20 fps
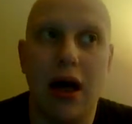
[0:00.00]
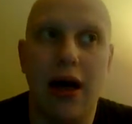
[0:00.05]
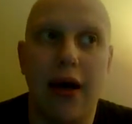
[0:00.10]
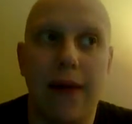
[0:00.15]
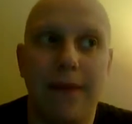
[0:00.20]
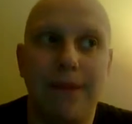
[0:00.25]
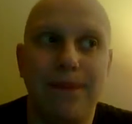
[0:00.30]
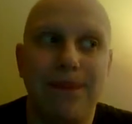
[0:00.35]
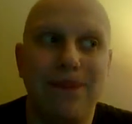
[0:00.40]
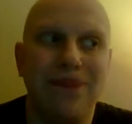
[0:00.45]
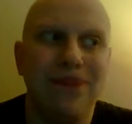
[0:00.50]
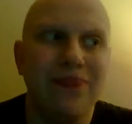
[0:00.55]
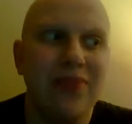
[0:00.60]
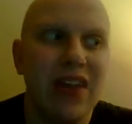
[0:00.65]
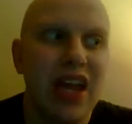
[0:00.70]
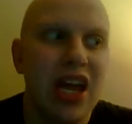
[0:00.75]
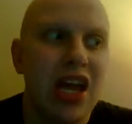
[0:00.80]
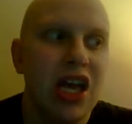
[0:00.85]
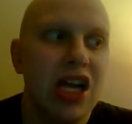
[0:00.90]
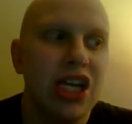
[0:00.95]
um,
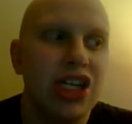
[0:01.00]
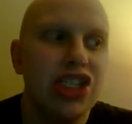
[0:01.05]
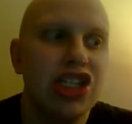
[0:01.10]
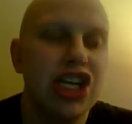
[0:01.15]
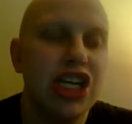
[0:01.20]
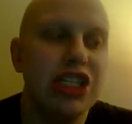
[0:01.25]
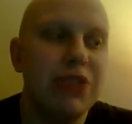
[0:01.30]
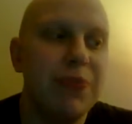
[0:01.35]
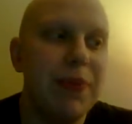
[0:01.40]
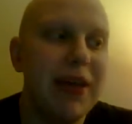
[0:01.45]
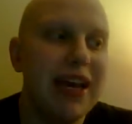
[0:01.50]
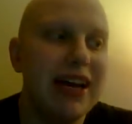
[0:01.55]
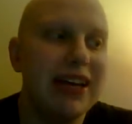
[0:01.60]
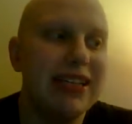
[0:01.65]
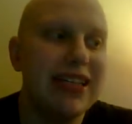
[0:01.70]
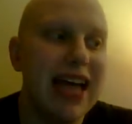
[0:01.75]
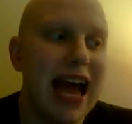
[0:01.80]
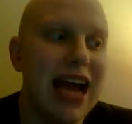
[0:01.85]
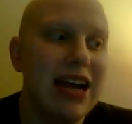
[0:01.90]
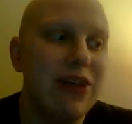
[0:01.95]
just
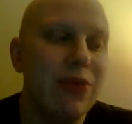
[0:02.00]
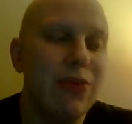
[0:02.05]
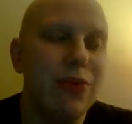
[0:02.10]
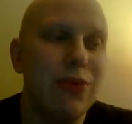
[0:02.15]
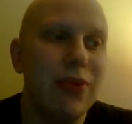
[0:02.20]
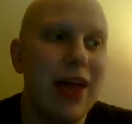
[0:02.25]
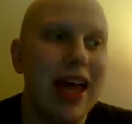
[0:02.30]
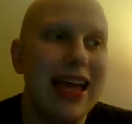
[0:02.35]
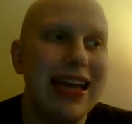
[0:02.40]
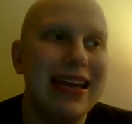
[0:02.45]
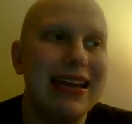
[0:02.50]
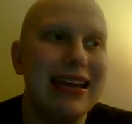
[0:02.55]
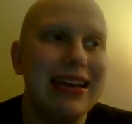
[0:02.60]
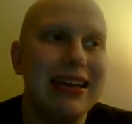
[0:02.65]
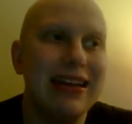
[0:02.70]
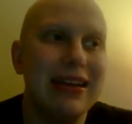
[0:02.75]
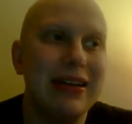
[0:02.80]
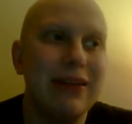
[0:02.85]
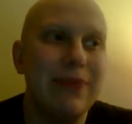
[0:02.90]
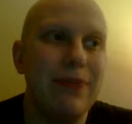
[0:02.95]
because I don't
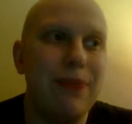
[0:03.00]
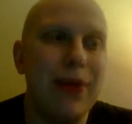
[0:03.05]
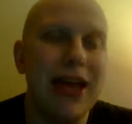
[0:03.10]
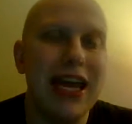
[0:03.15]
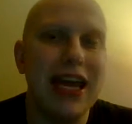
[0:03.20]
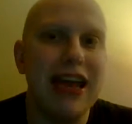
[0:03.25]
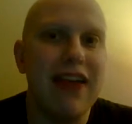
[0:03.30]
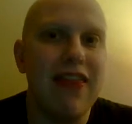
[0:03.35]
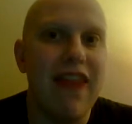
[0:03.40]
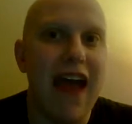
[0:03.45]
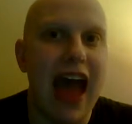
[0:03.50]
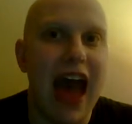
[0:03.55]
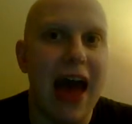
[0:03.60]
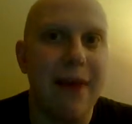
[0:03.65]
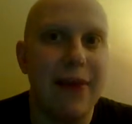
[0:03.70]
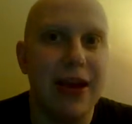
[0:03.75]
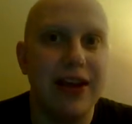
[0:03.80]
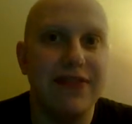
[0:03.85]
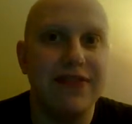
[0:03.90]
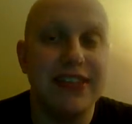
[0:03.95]
like being in the
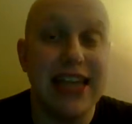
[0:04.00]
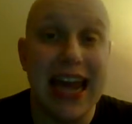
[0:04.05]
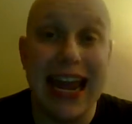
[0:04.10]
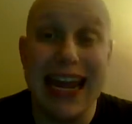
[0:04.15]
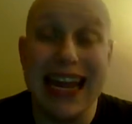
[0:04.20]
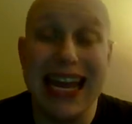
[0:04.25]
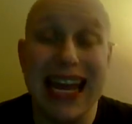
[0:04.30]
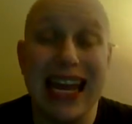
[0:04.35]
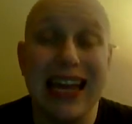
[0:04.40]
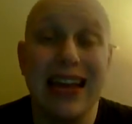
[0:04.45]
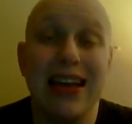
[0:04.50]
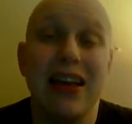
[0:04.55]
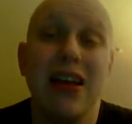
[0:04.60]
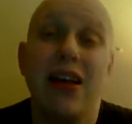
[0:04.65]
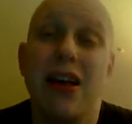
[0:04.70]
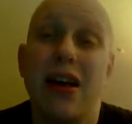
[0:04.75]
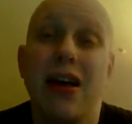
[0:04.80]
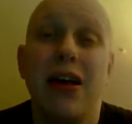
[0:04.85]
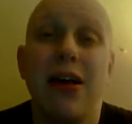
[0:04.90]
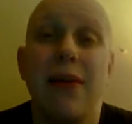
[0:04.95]
habit of taking
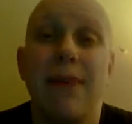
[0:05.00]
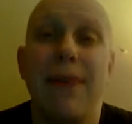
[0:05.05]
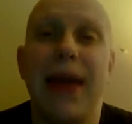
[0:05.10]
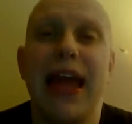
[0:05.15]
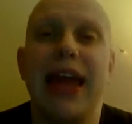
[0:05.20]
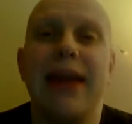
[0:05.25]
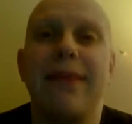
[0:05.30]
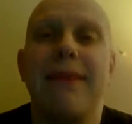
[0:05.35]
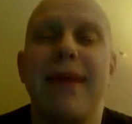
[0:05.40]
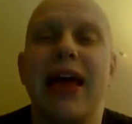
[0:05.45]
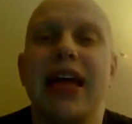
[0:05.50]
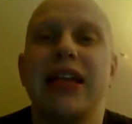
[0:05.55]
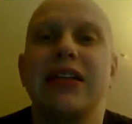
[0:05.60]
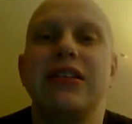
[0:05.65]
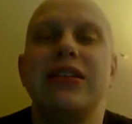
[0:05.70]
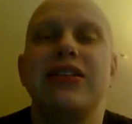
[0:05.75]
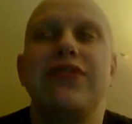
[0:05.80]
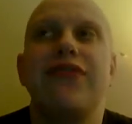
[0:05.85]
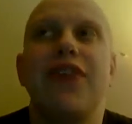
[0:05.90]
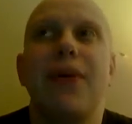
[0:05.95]
pain
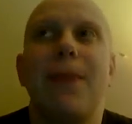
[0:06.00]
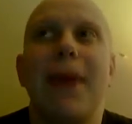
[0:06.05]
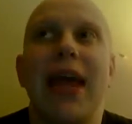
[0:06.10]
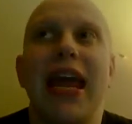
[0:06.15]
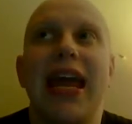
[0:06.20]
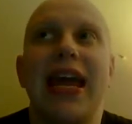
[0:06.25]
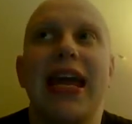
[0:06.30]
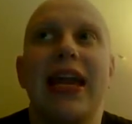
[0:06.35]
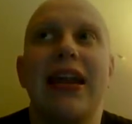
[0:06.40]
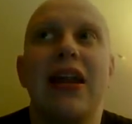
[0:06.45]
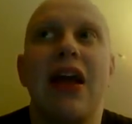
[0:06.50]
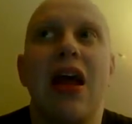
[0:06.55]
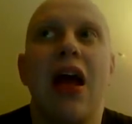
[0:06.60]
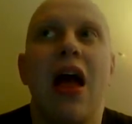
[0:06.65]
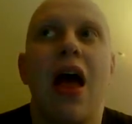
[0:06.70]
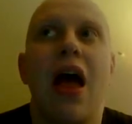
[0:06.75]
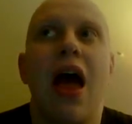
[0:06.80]
meds for pain.